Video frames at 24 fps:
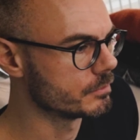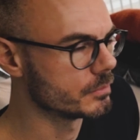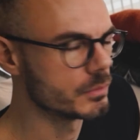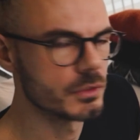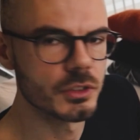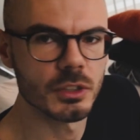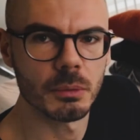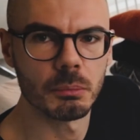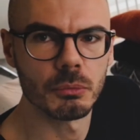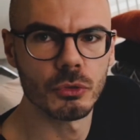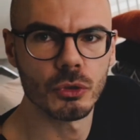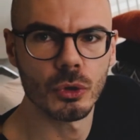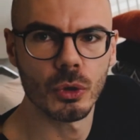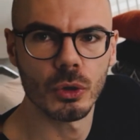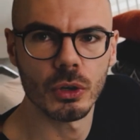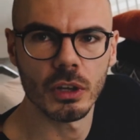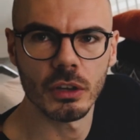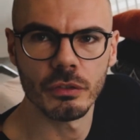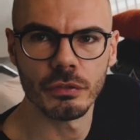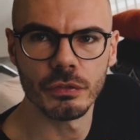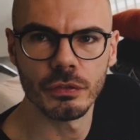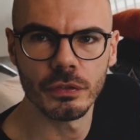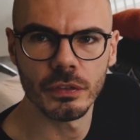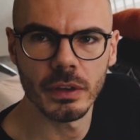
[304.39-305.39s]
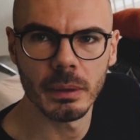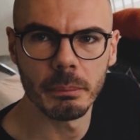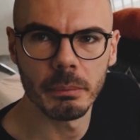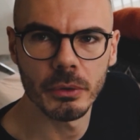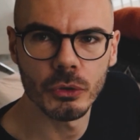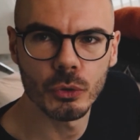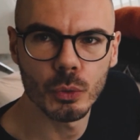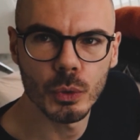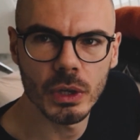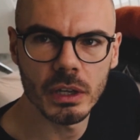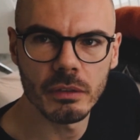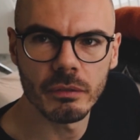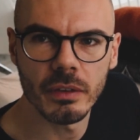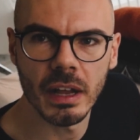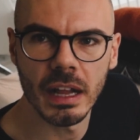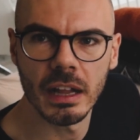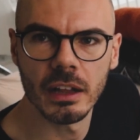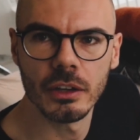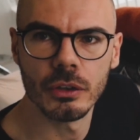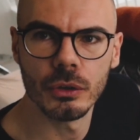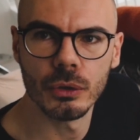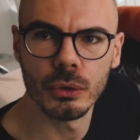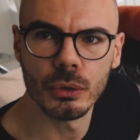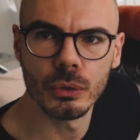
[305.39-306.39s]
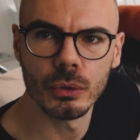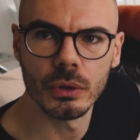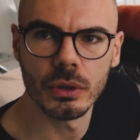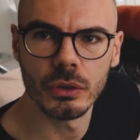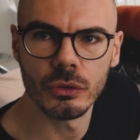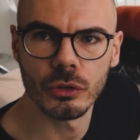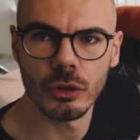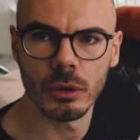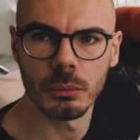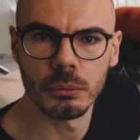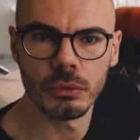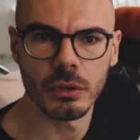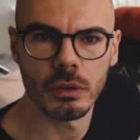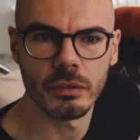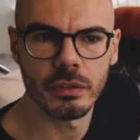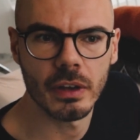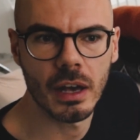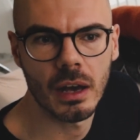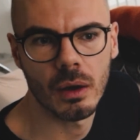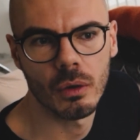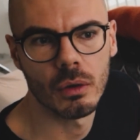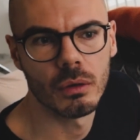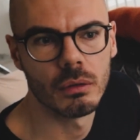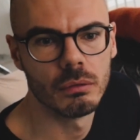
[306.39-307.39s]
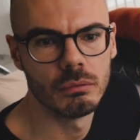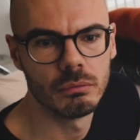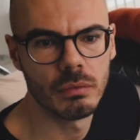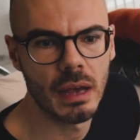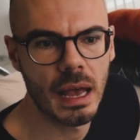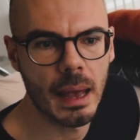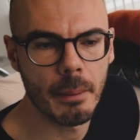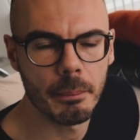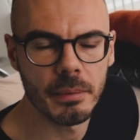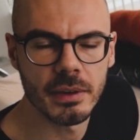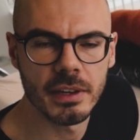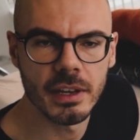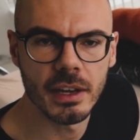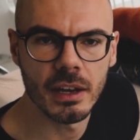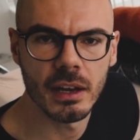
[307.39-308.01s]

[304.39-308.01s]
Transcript: some sort of in-between value in terms of how happy,